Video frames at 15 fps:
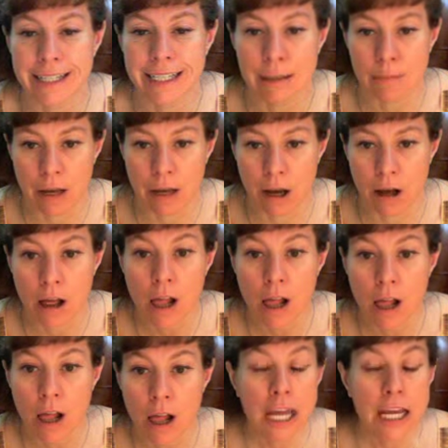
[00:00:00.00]
email
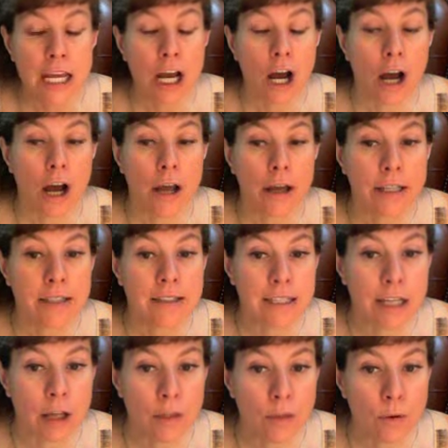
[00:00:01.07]

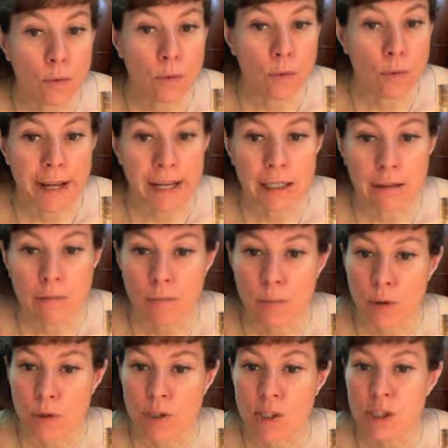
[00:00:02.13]
the other way,
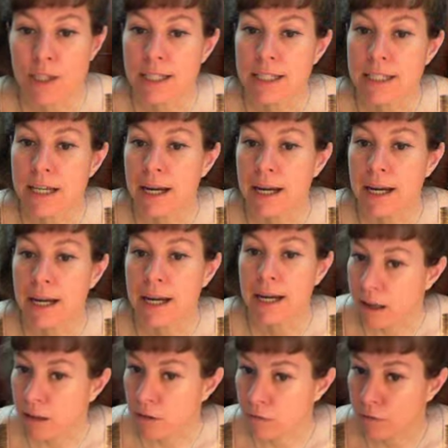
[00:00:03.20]
person Skype
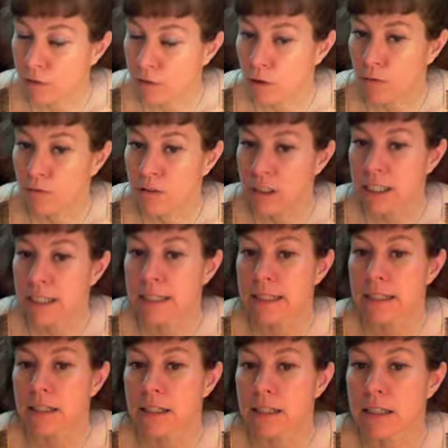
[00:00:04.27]
telephone, it's
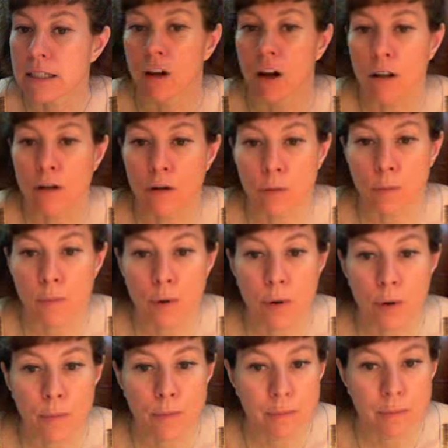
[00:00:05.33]
a dollar
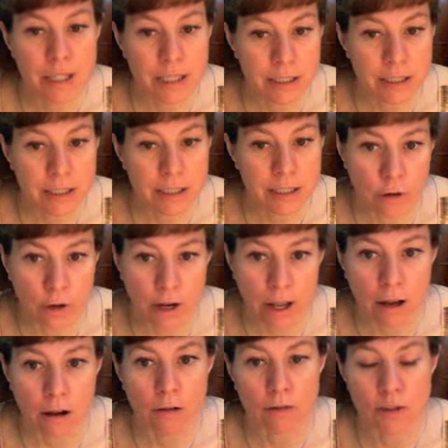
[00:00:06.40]
per minute for
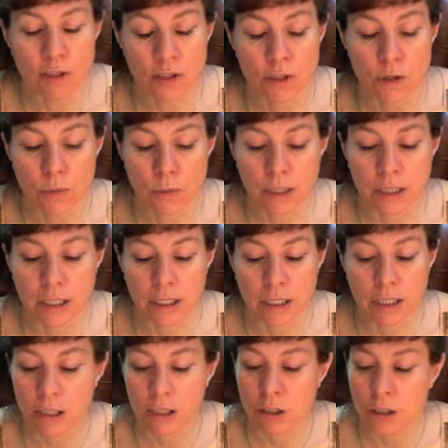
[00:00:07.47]
now. So
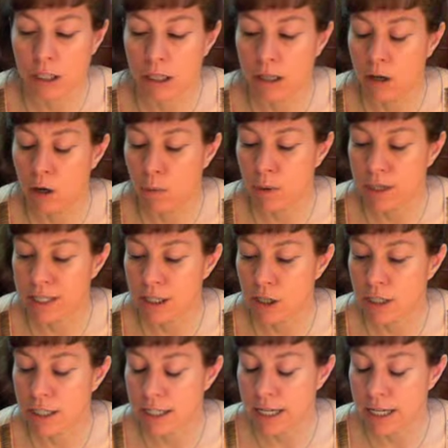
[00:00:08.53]
really, you can always
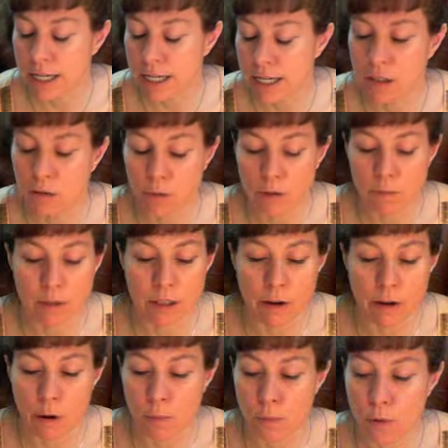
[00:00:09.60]
contact me. It would be
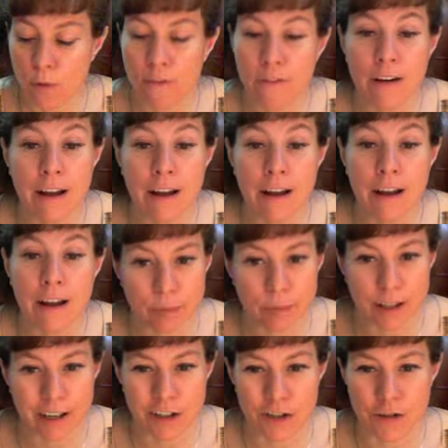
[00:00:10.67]
a profound
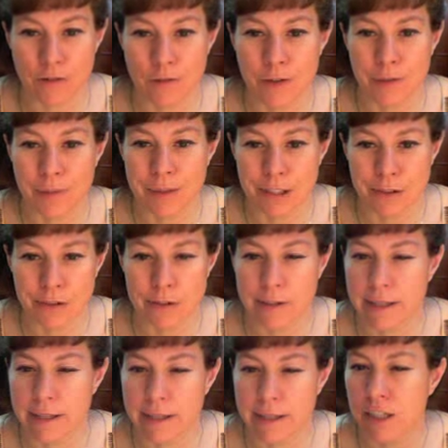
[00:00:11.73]
pleasure for me to do
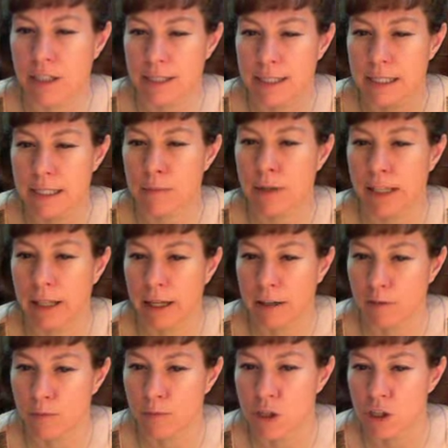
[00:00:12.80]
that because it's my
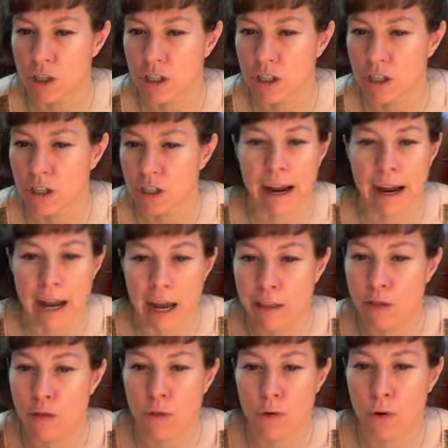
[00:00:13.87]
life mission and
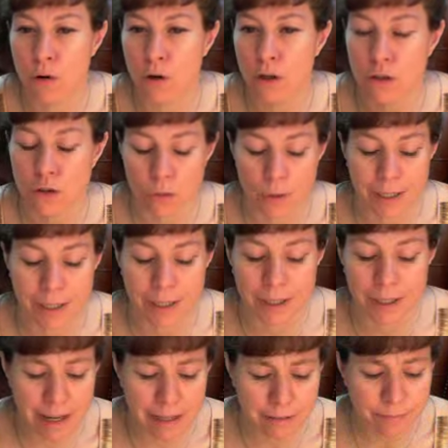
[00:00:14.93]
I adore doing
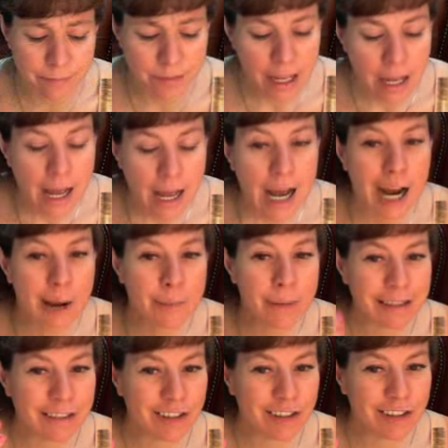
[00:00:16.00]
that. I'm
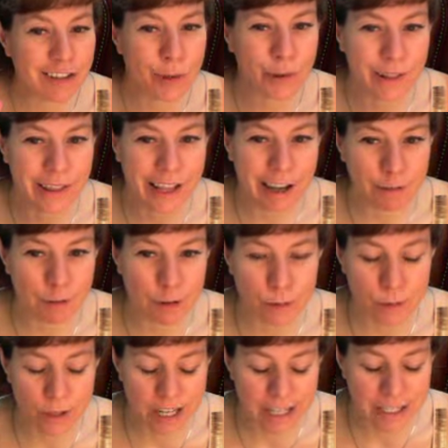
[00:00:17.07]
at the soul level
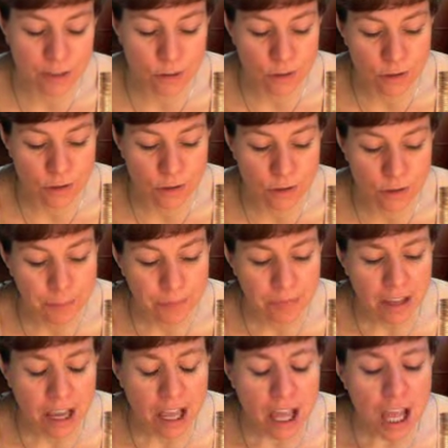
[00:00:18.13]
when I do that.
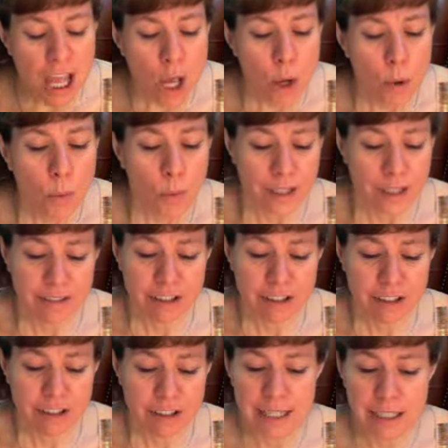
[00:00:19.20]
What
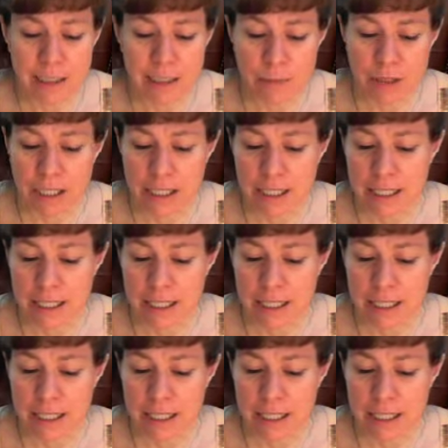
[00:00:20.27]
they're telling me